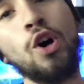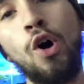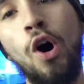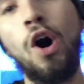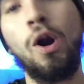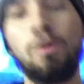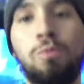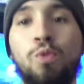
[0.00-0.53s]
no
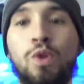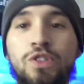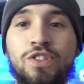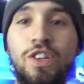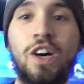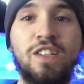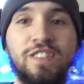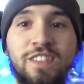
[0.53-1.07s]
harm was
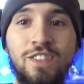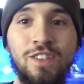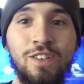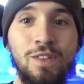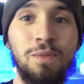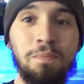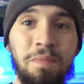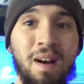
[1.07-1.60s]
done
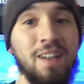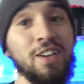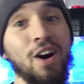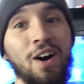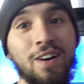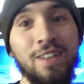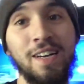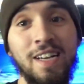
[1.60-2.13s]
to my
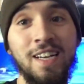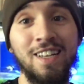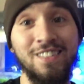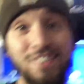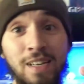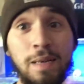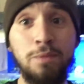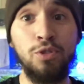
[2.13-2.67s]
dog.
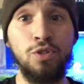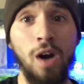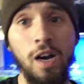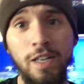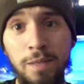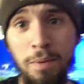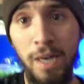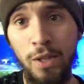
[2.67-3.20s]
His name's
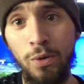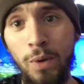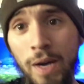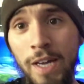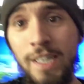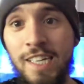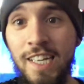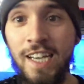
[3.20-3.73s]
Rocky, by the
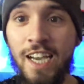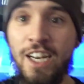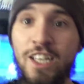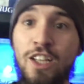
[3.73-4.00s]
way, and